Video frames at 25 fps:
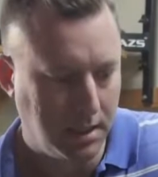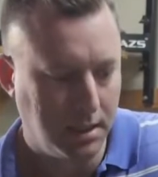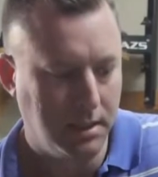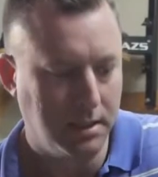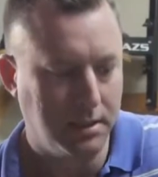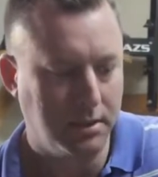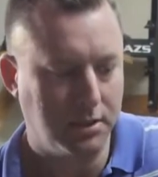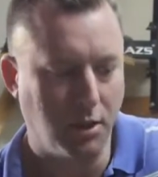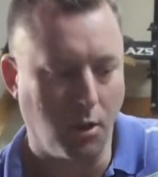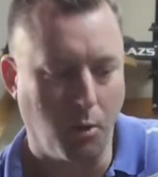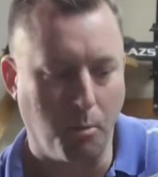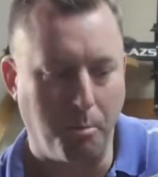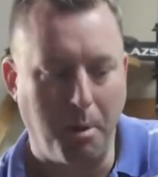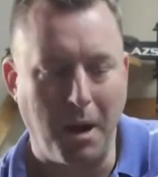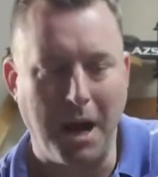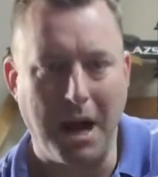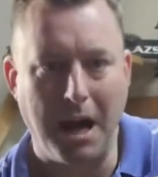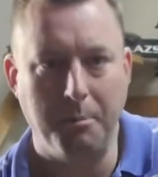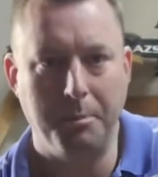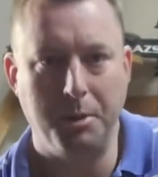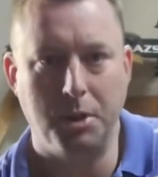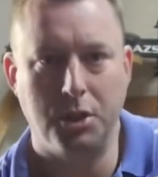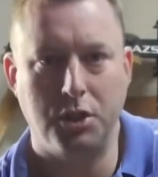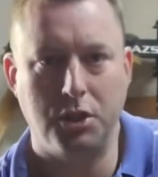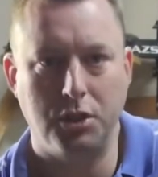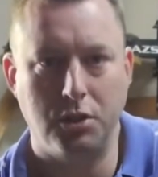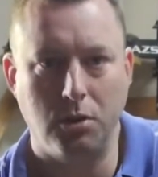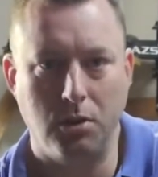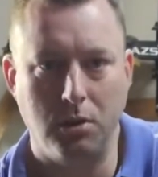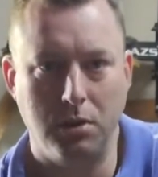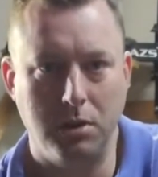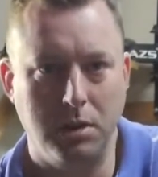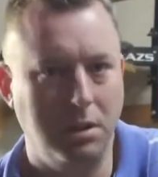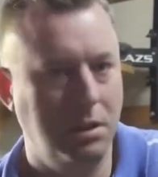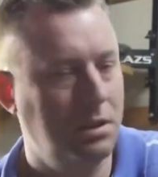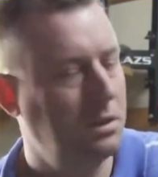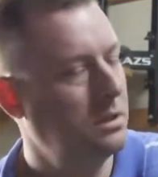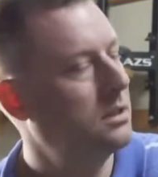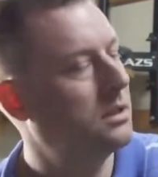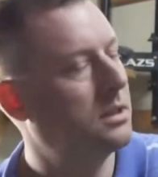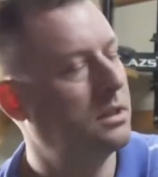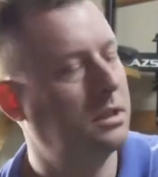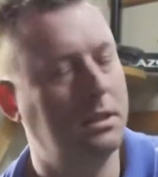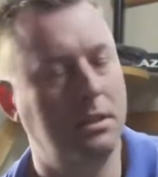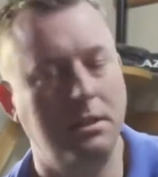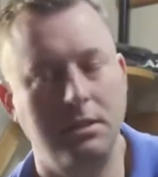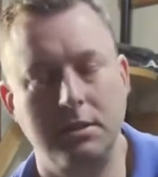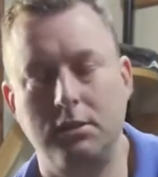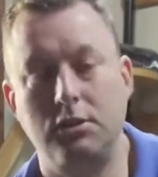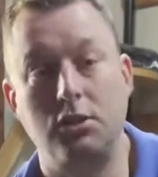So pop your shoulder,
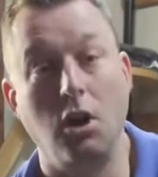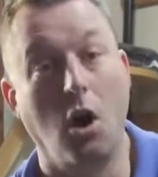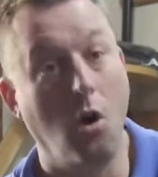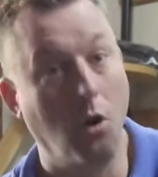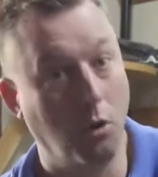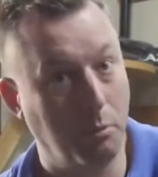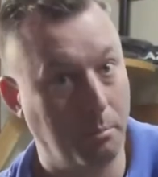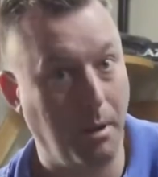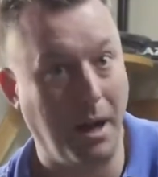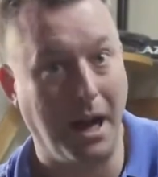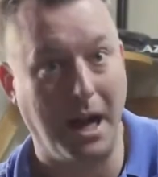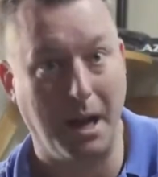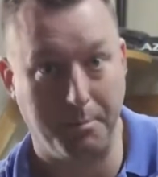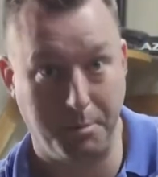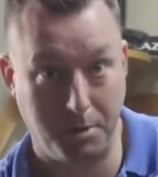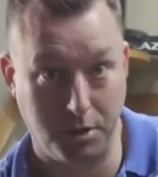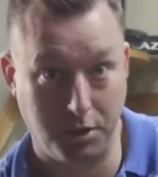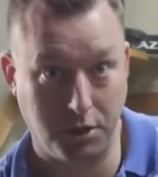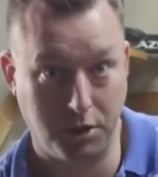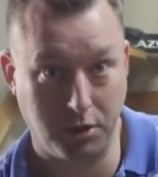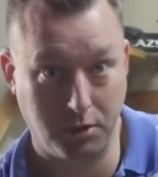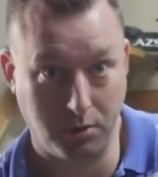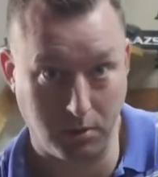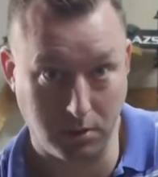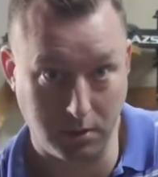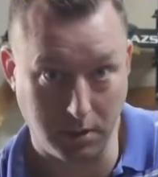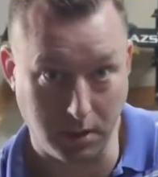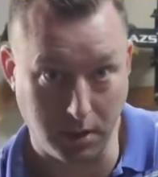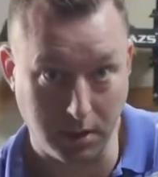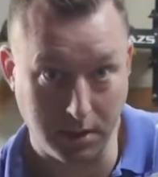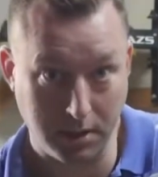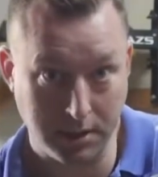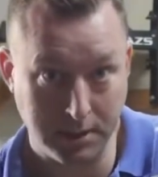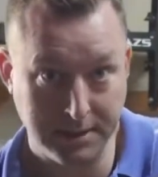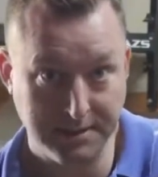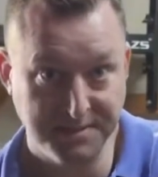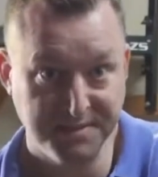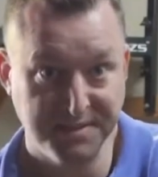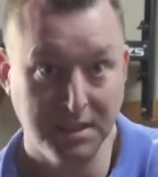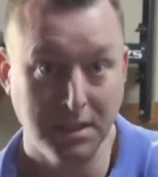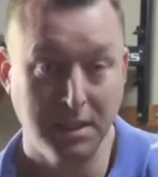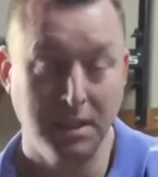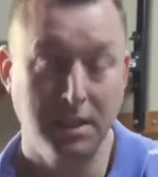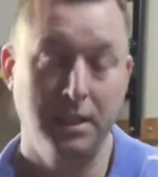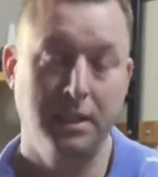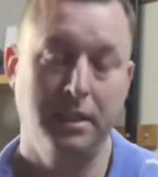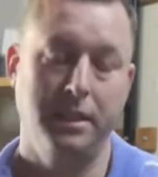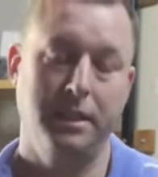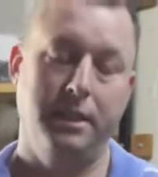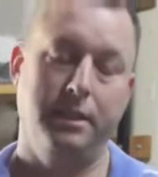don't pop your shoulder.
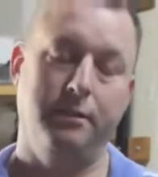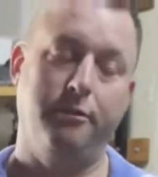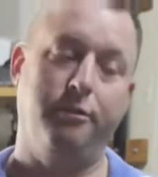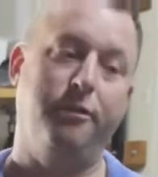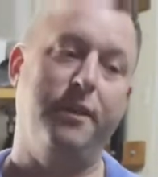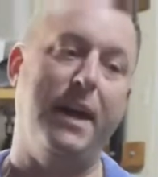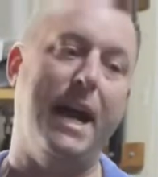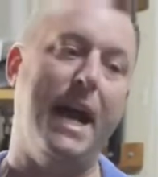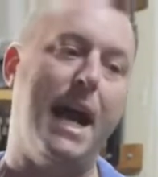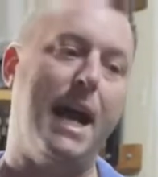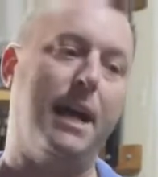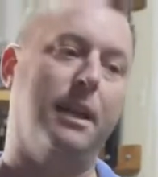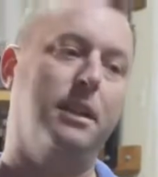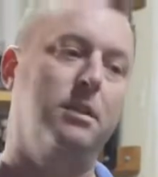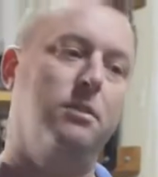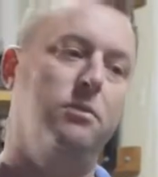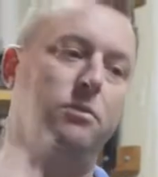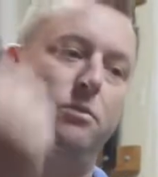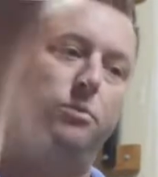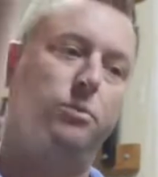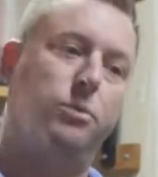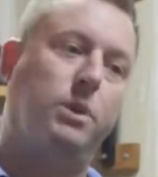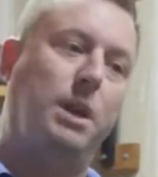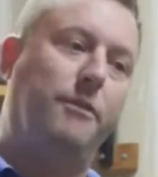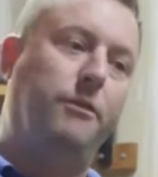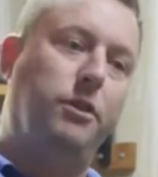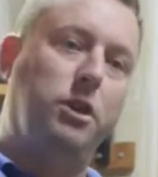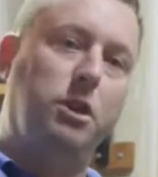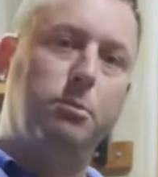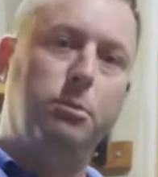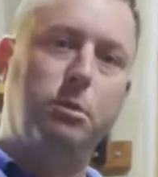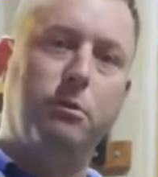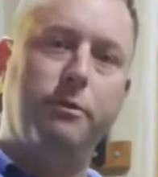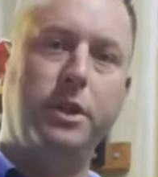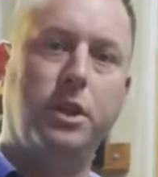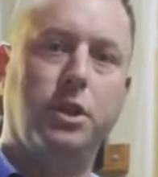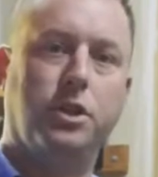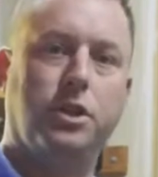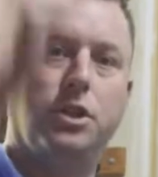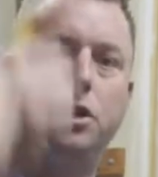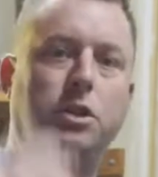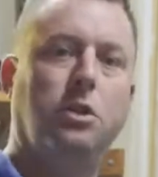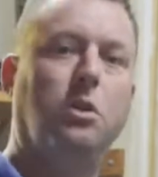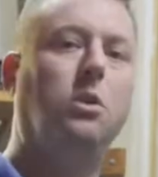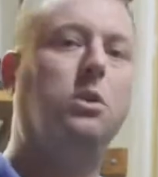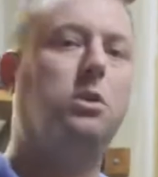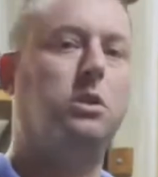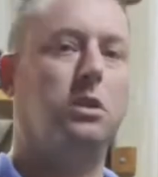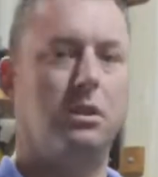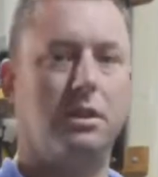In fact, whenever you're moving your
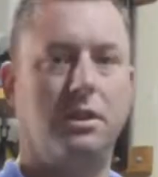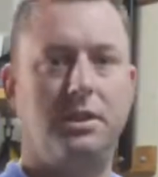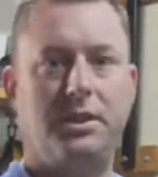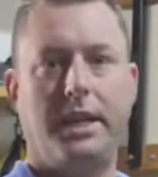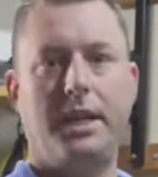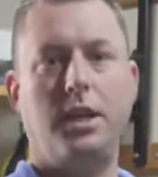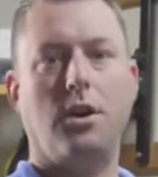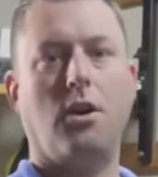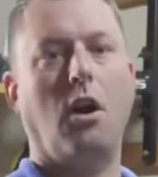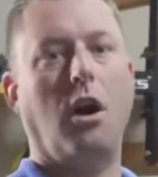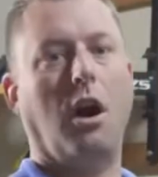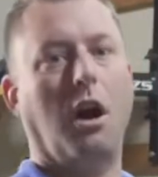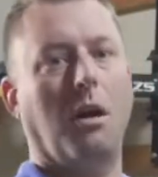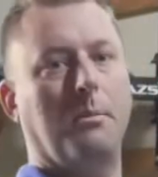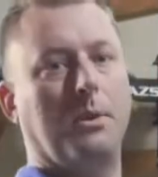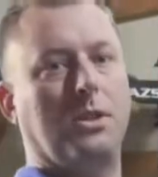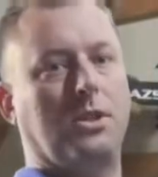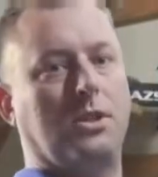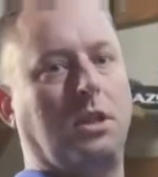shoulder, say your arm is